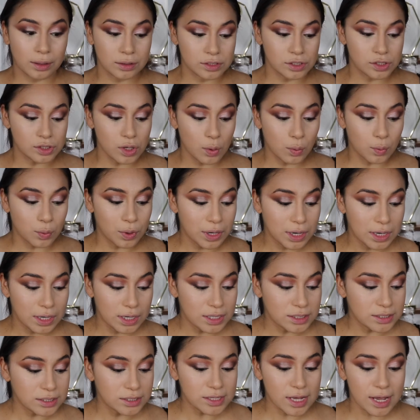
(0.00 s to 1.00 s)
so we're
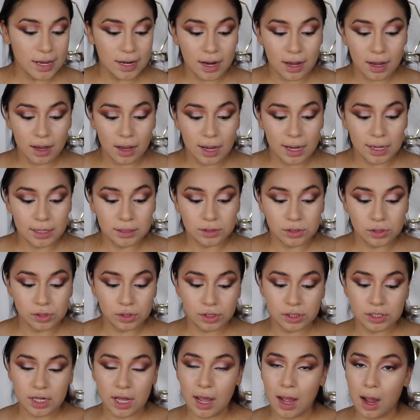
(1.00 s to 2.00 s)
gonna set it, and to
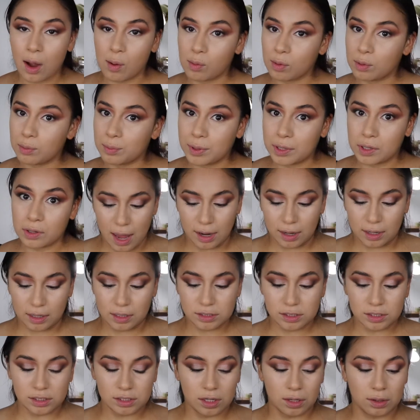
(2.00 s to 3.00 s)
set I will be adding
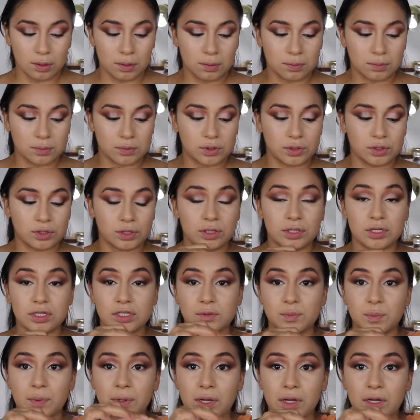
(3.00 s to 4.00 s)
some to the
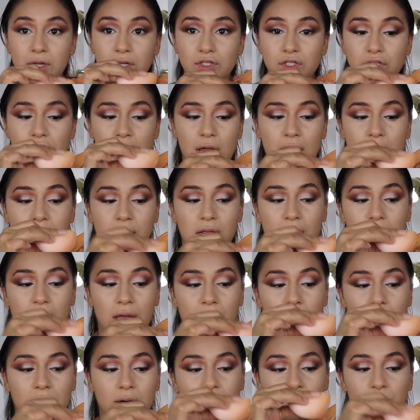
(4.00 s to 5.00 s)
sponge and
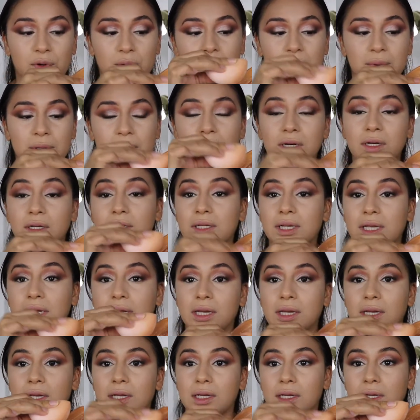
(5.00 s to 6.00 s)
then
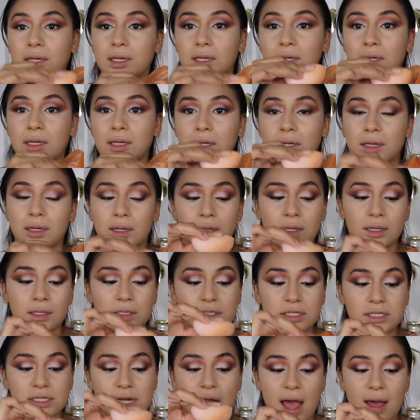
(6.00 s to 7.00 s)
repeatedly
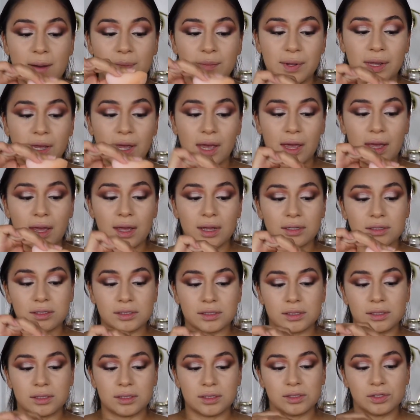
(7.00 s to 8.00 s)
tapping
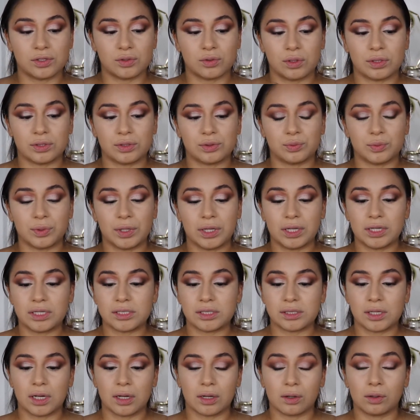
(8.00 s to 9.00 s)
it so it's really
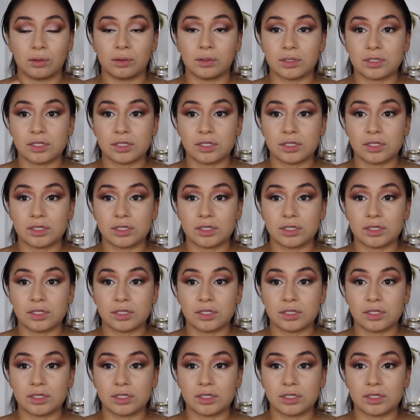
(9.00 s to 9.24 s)
stuck on the